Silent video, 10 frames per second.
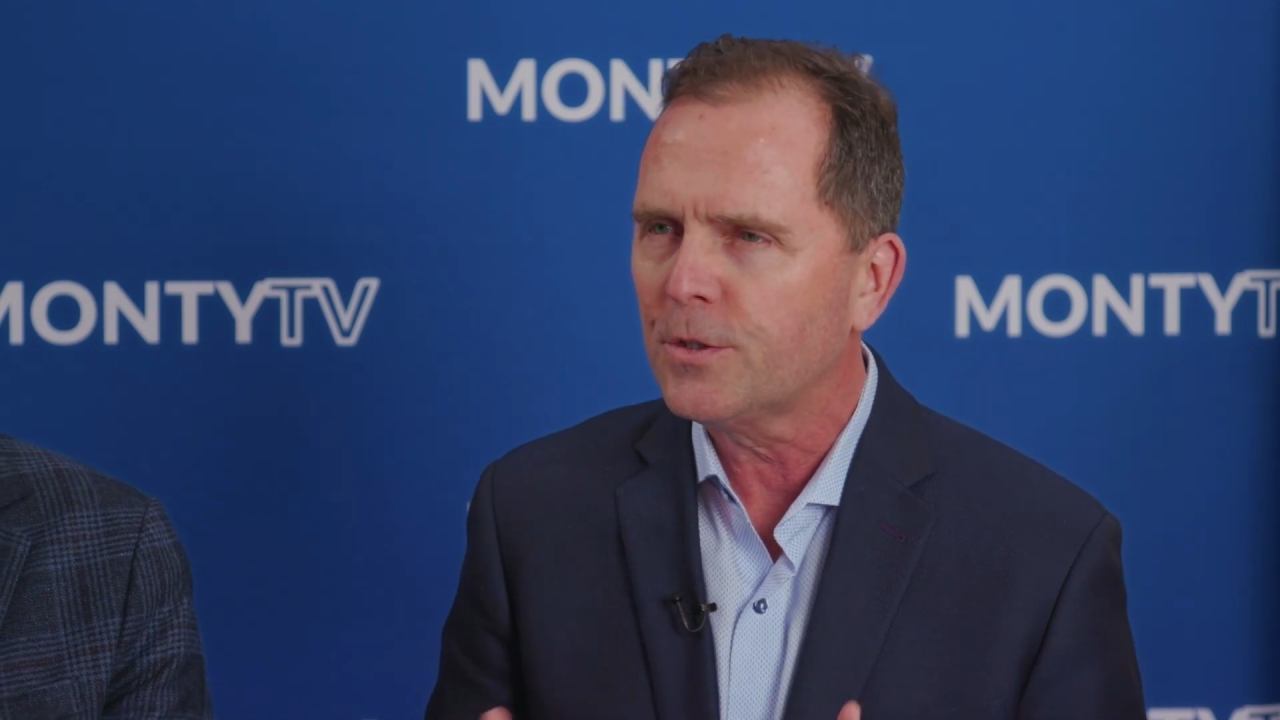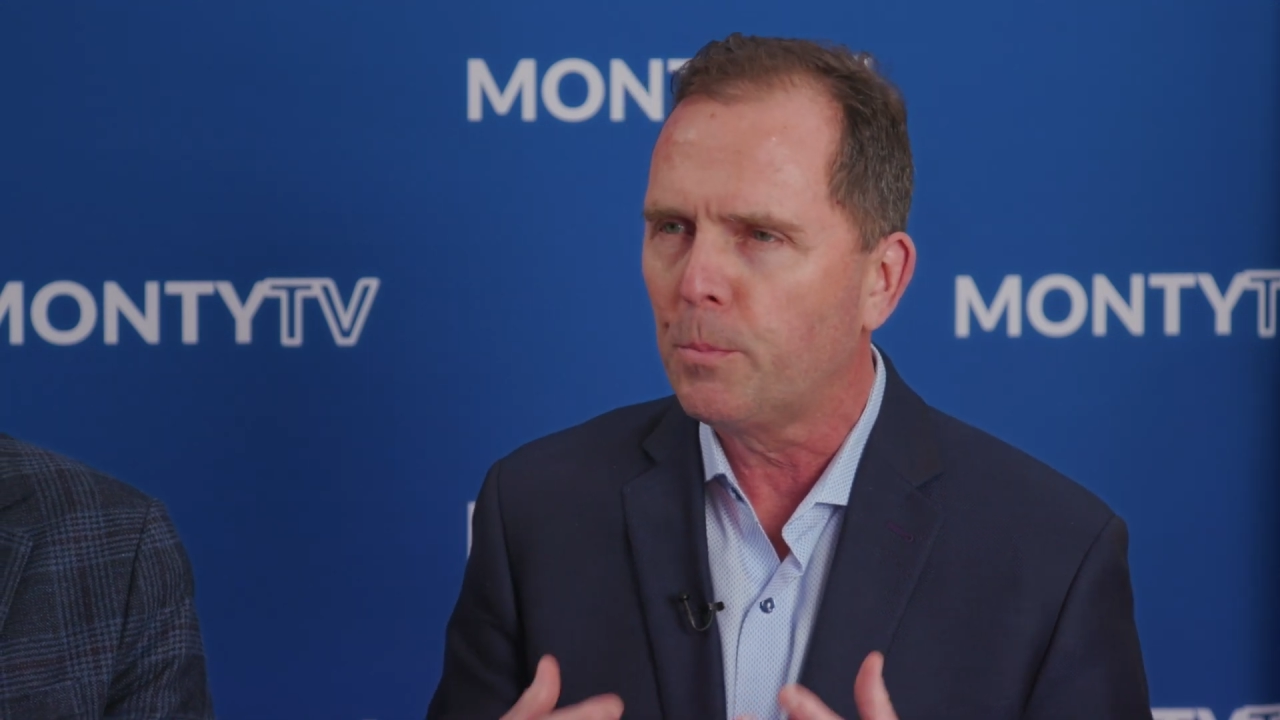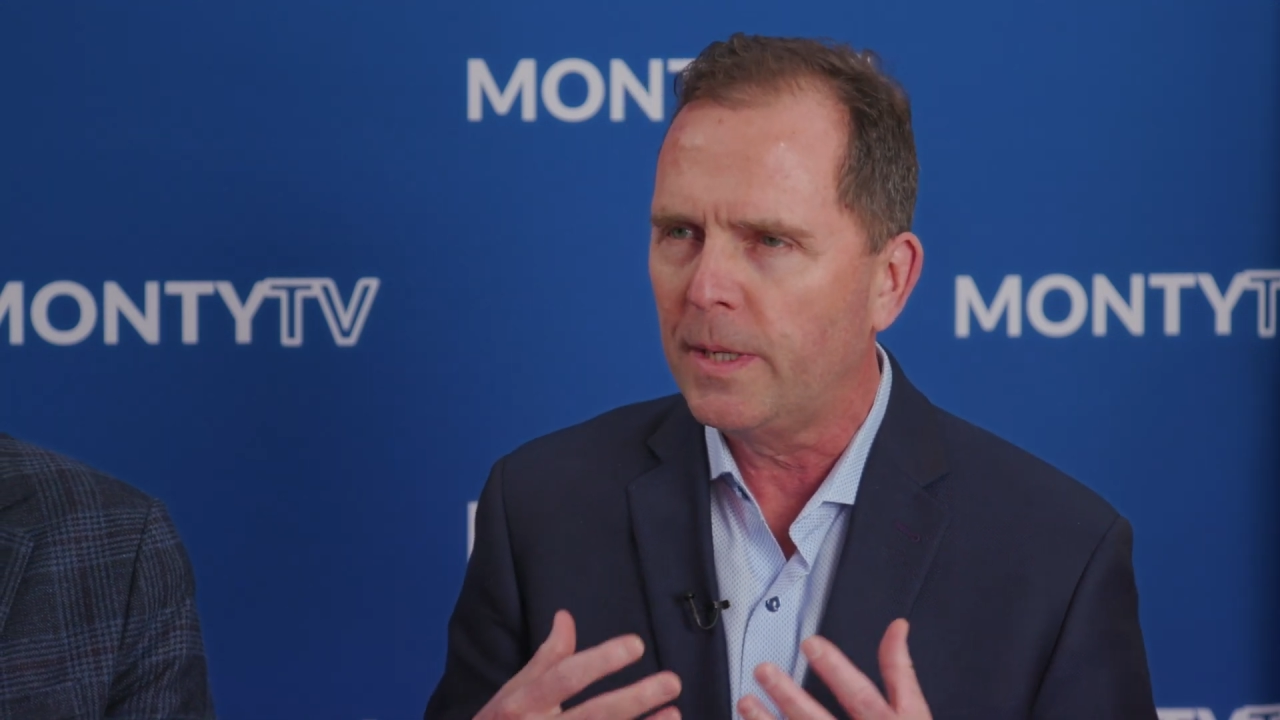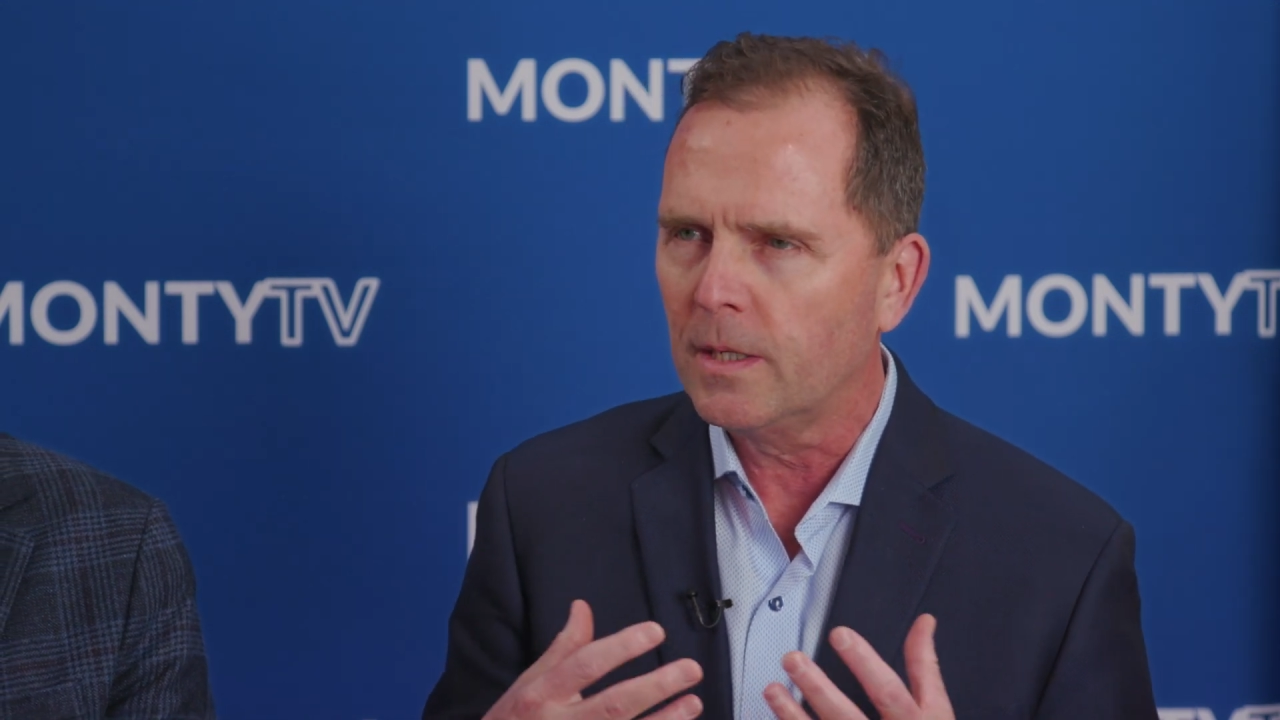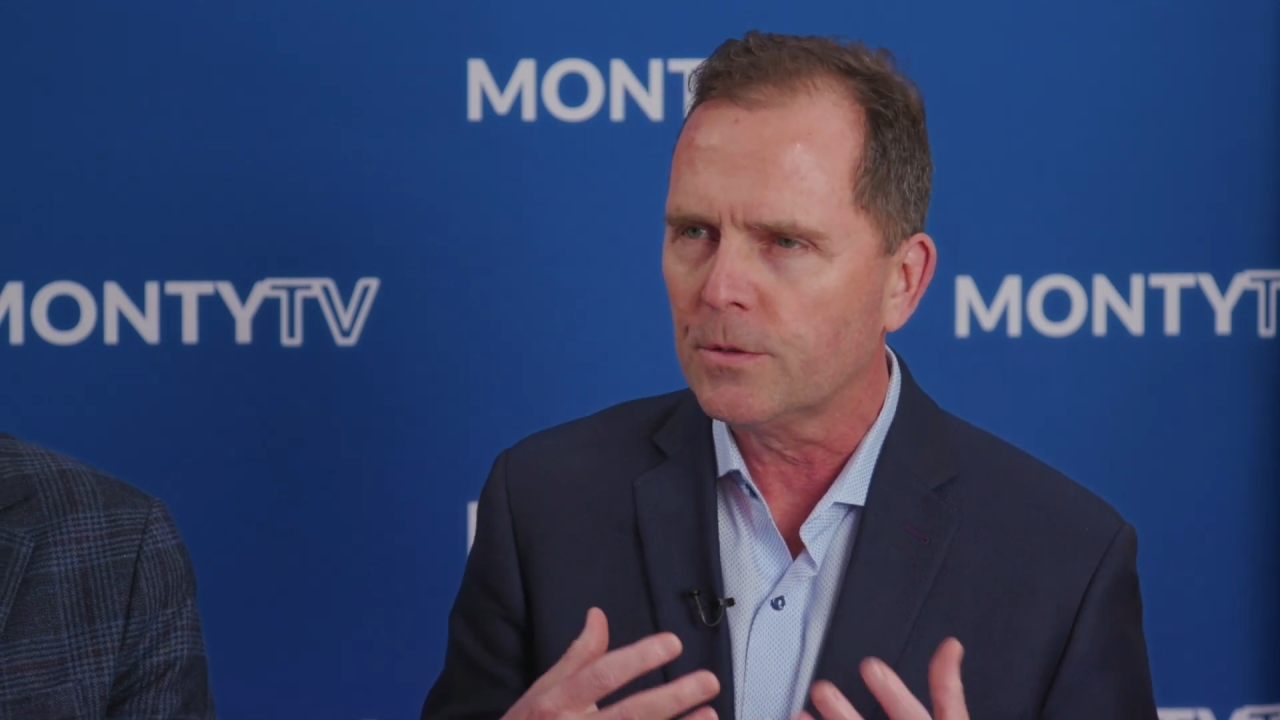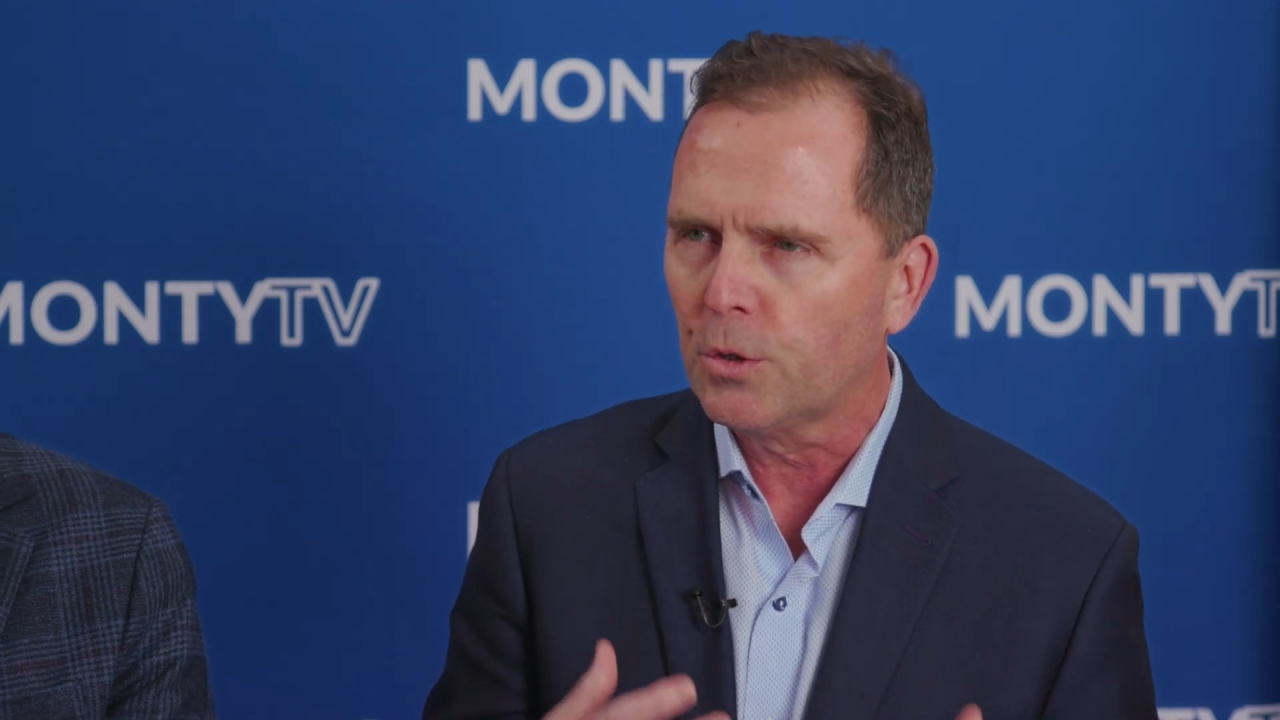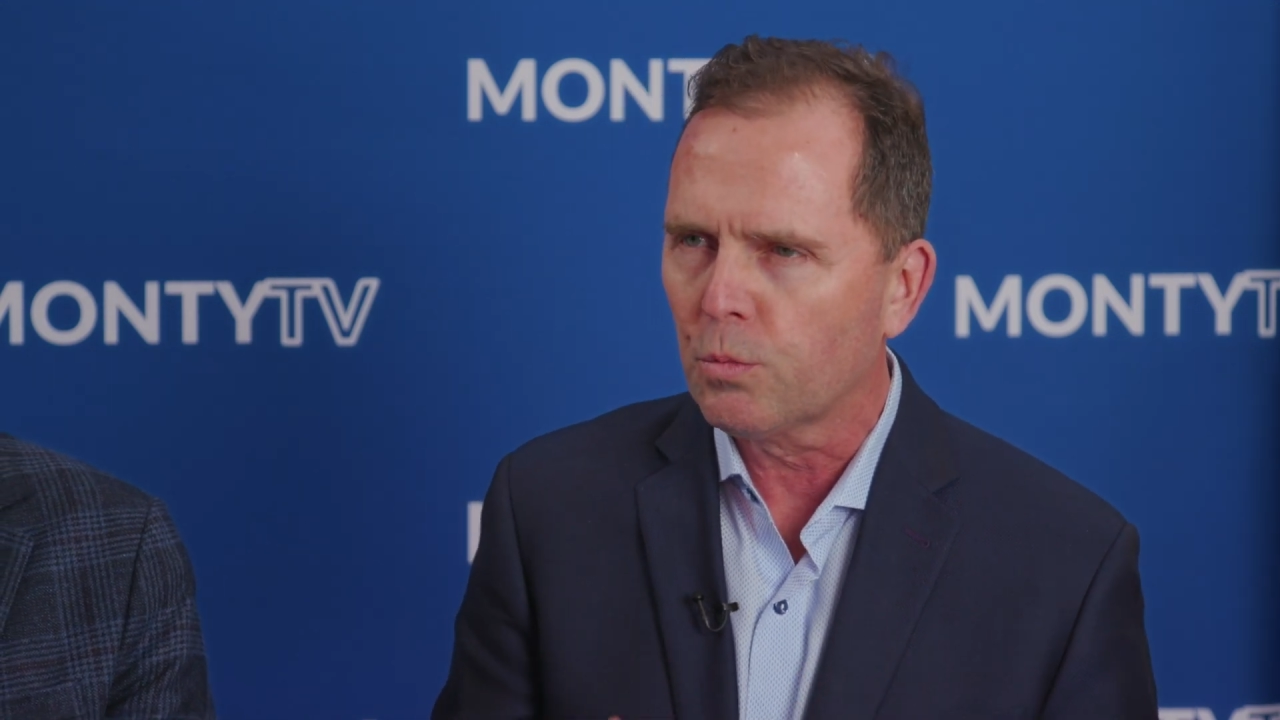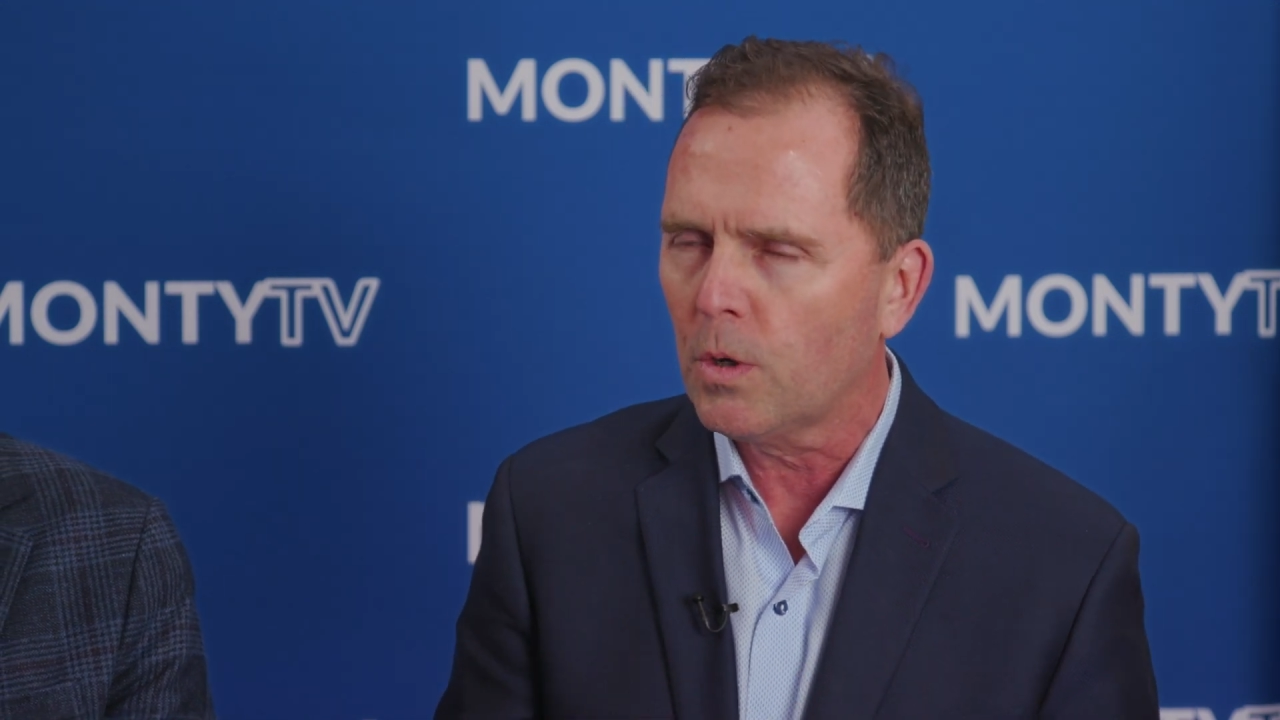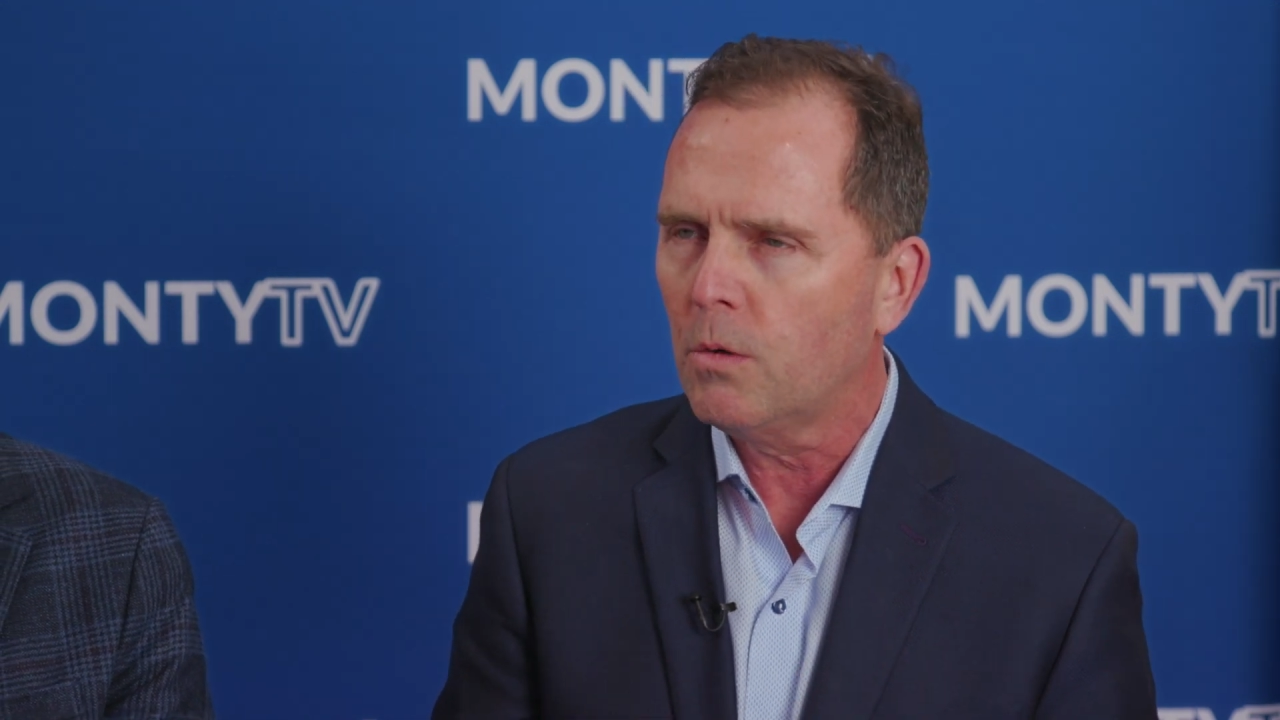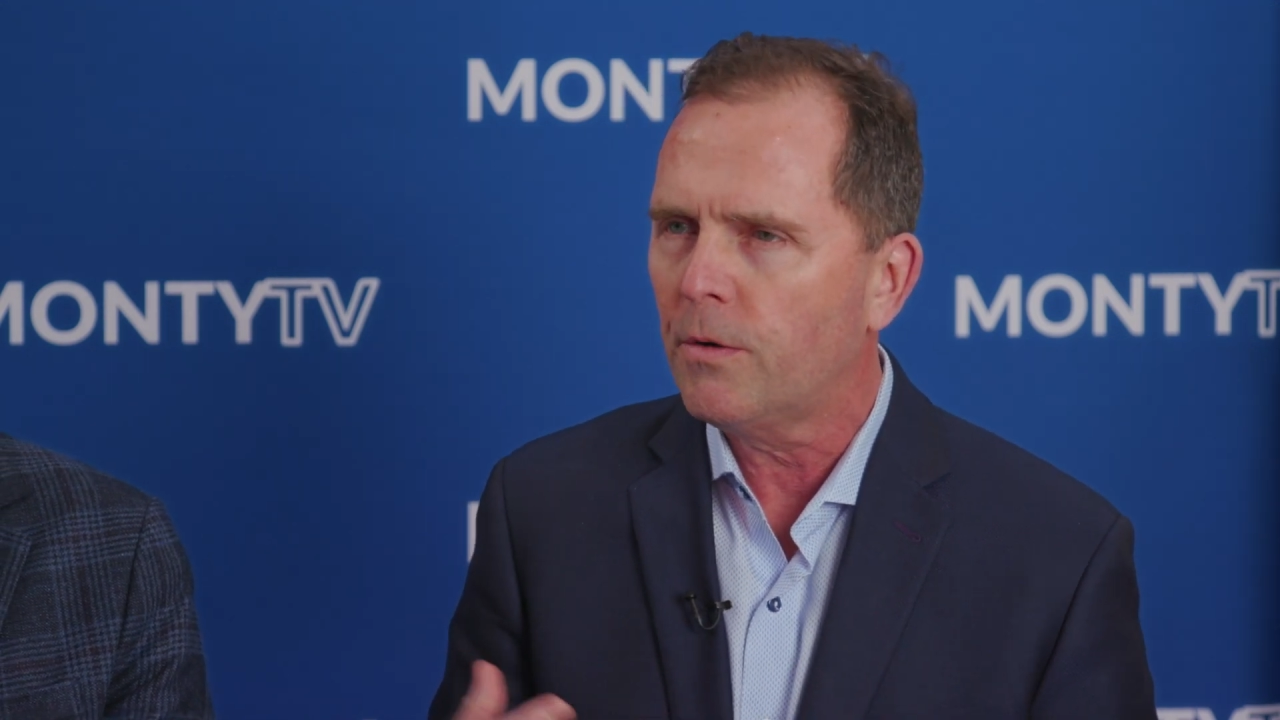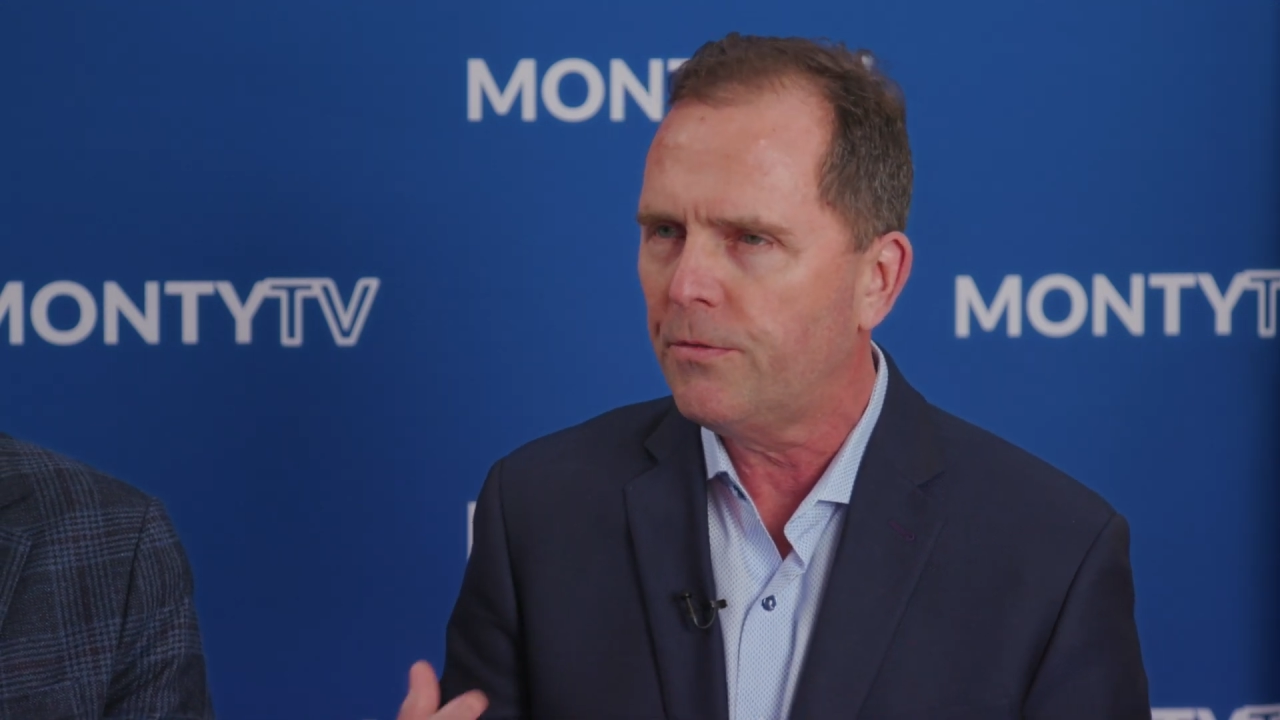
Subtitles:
So being able to grow